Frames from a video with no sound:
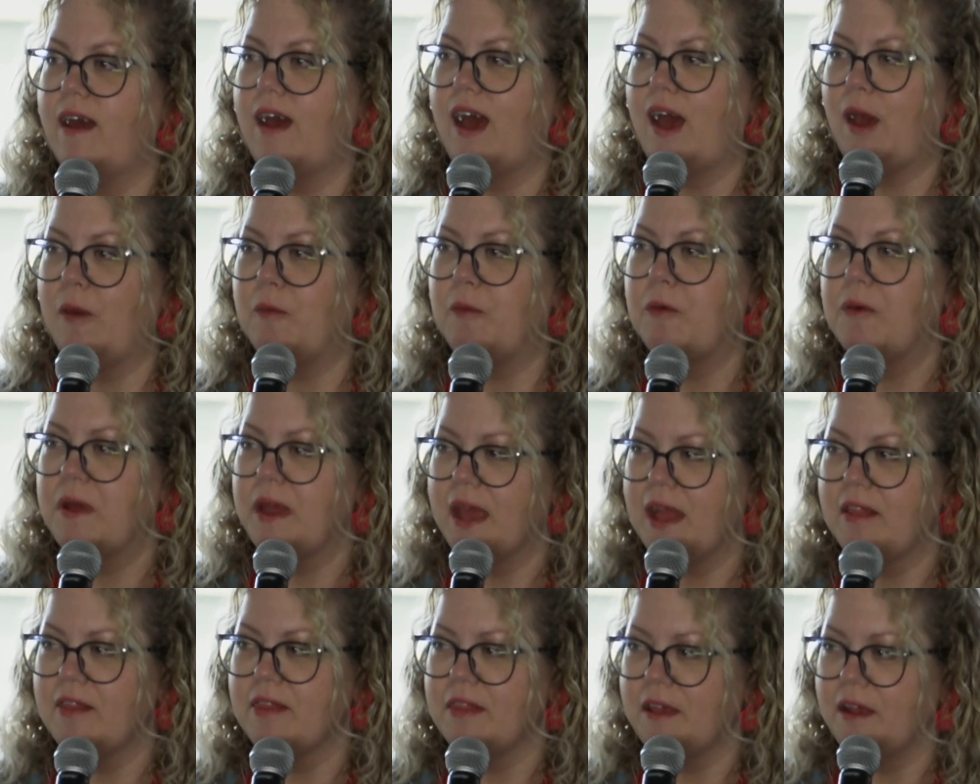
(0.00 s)
I will
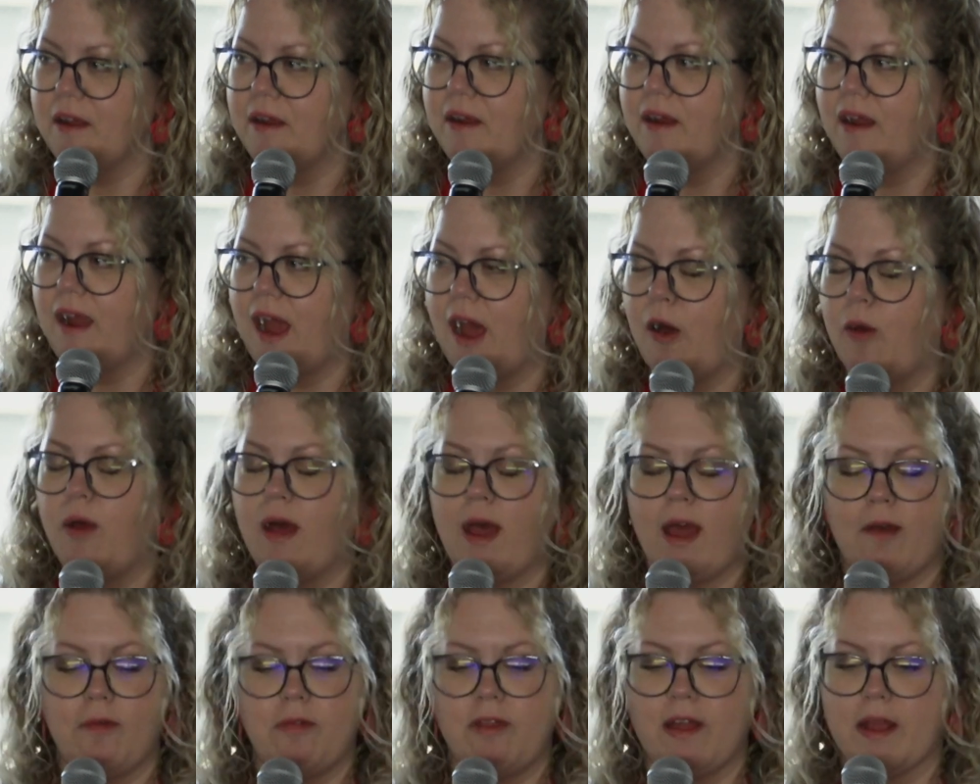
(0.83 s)
get there. I'll
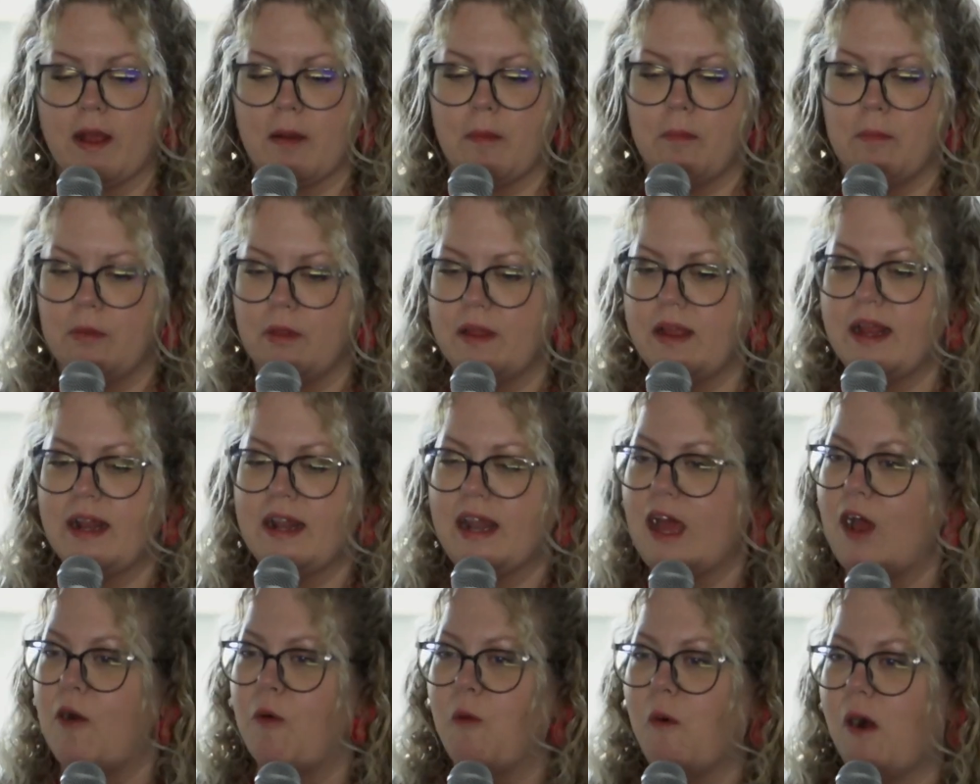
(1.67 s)
have like a blinged
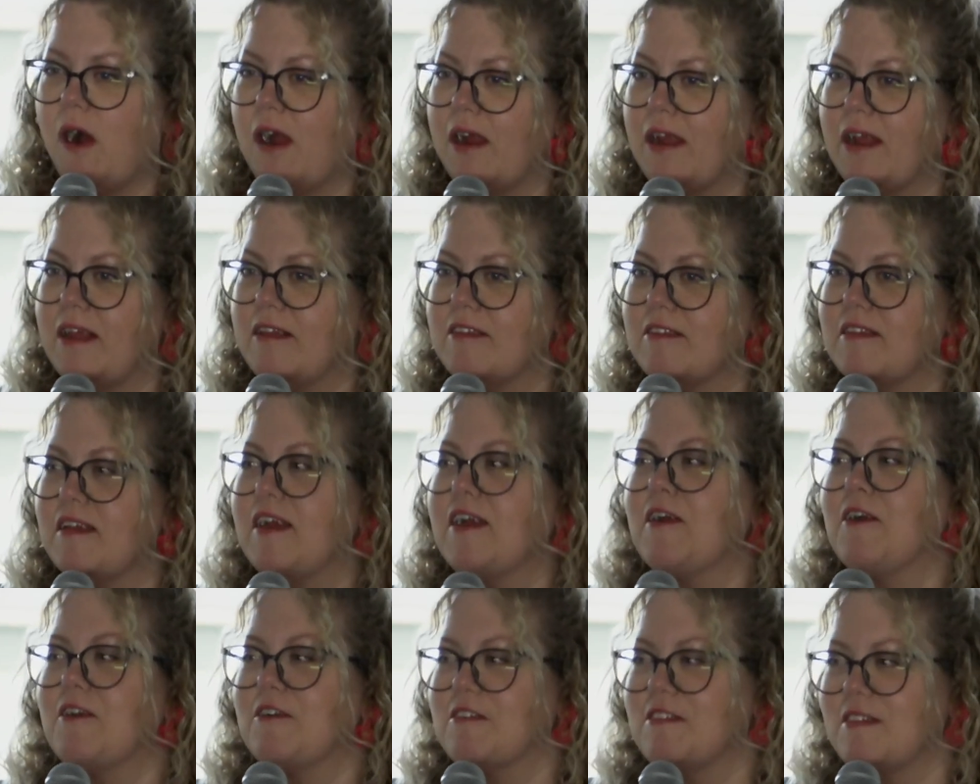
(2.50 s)
out walking
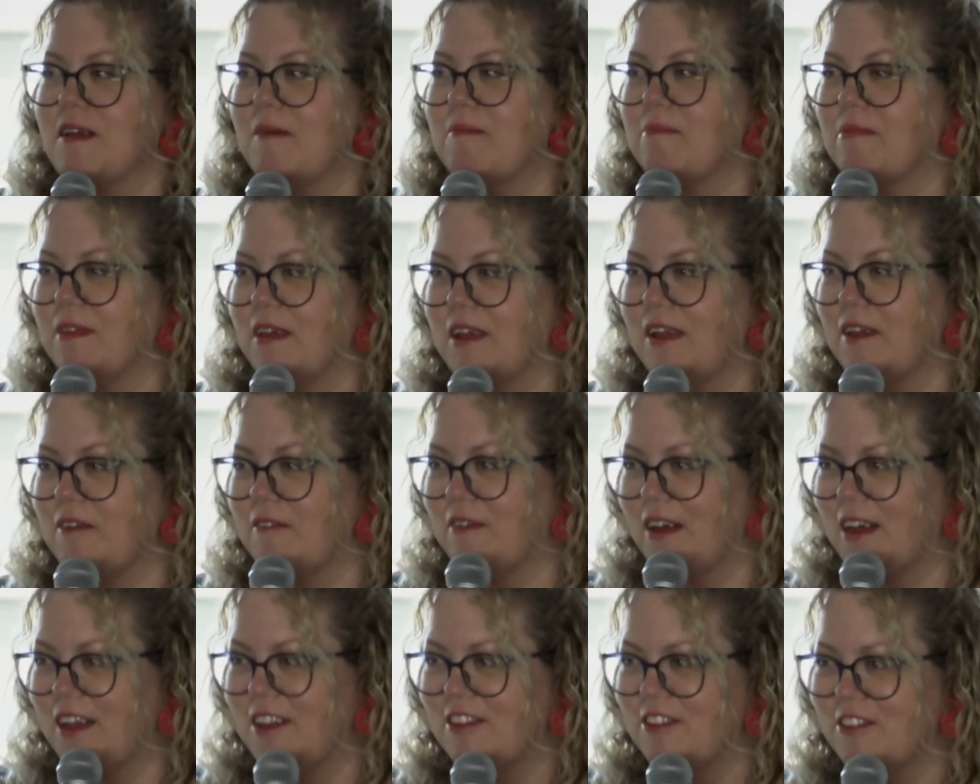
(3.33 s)
stick or something
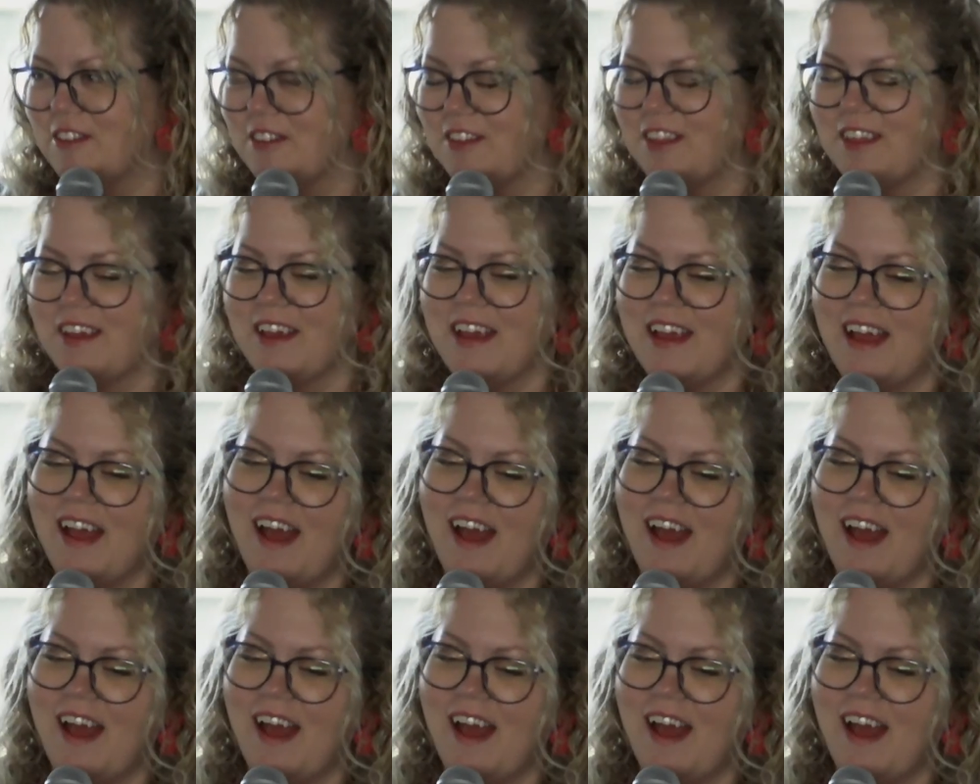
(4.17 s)
eventually.